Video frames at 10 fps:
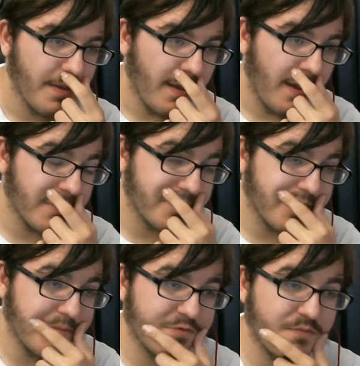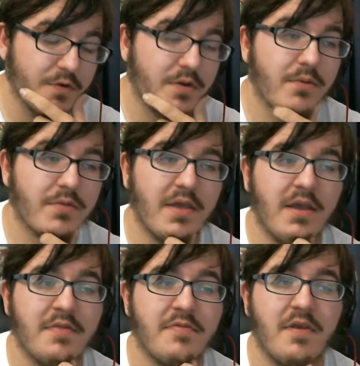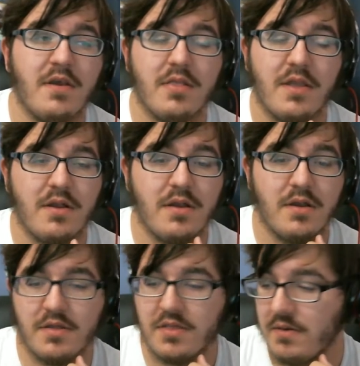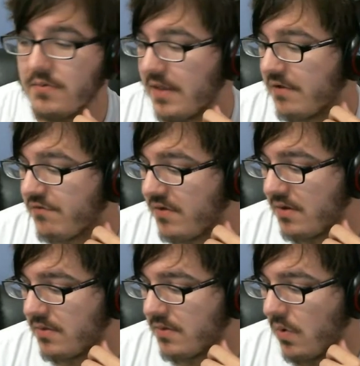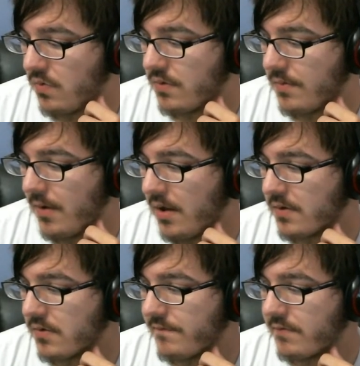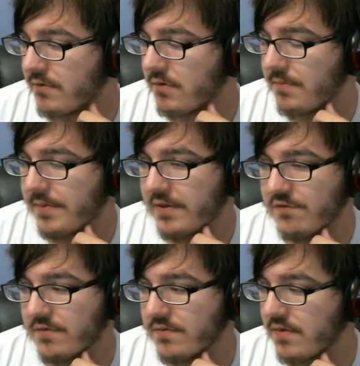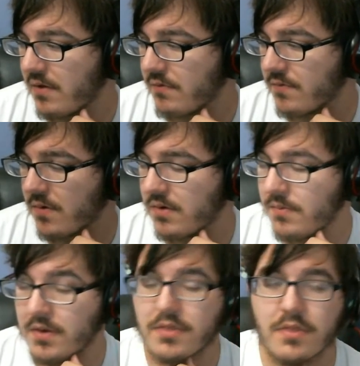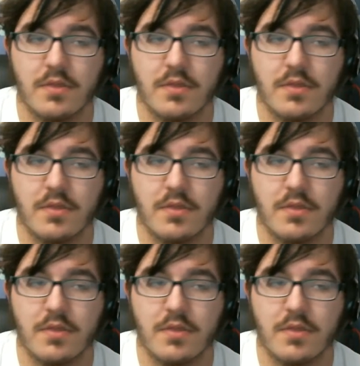I was pretty much working with a headset. Like, I think it was actually an older model of the Turtle Beaches that I was working with.